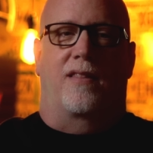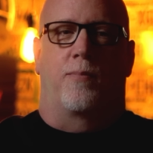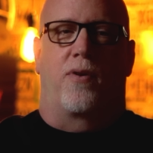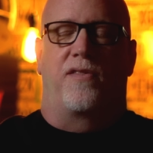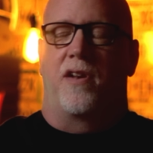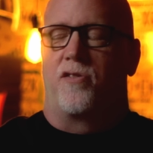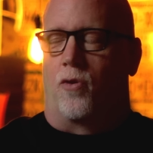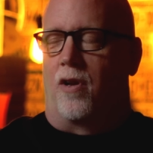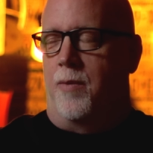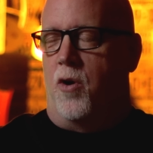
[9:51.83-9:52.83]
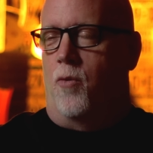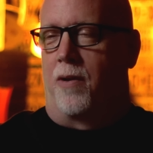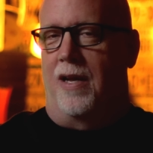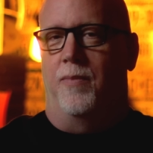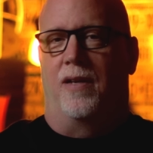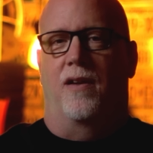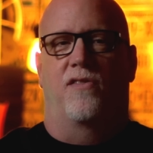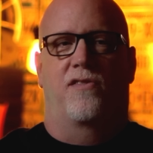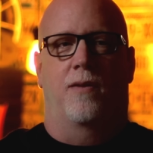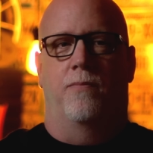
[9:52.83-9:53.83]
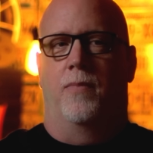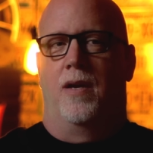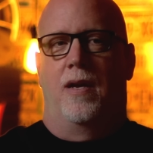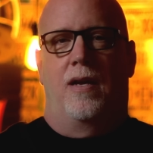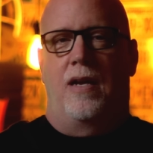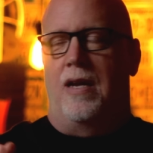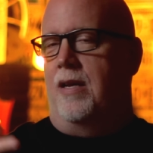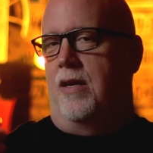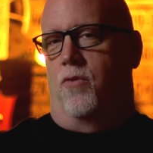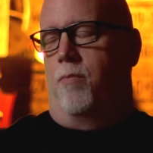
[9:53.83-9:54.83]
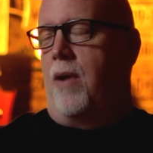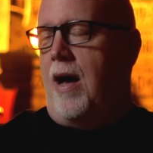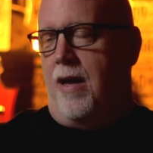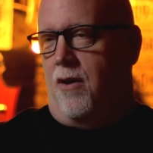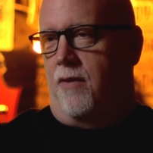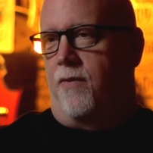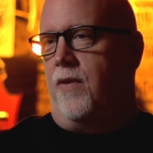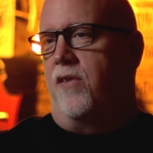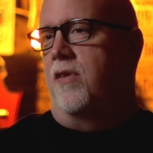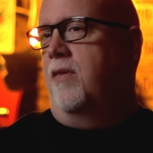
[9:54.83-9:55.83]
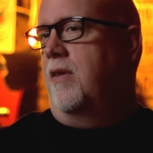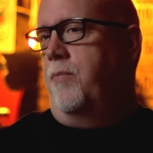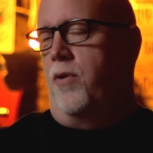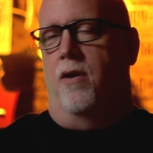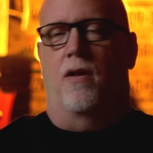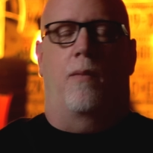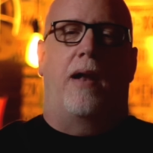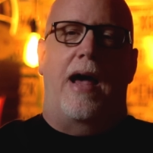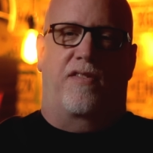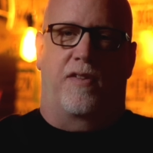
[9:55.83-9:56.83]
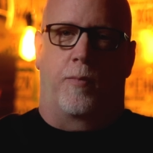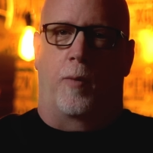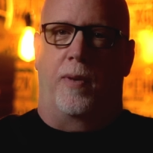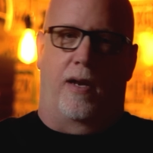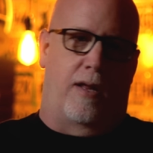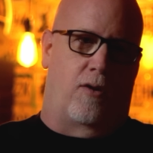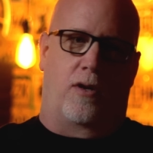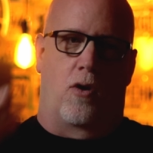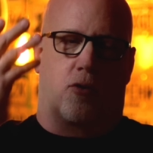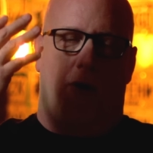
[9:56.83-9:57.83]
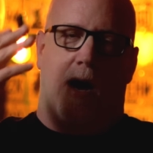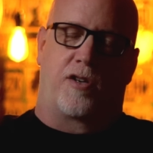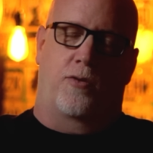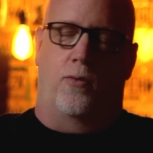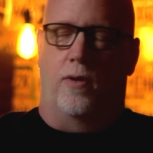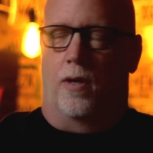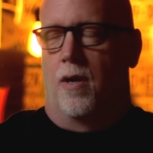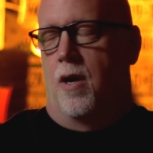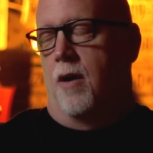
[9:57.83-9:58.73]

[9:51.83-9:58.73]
the presidential limo plate because some idiot will buy it off of us and then put it on a black suburban and it'll go crash through the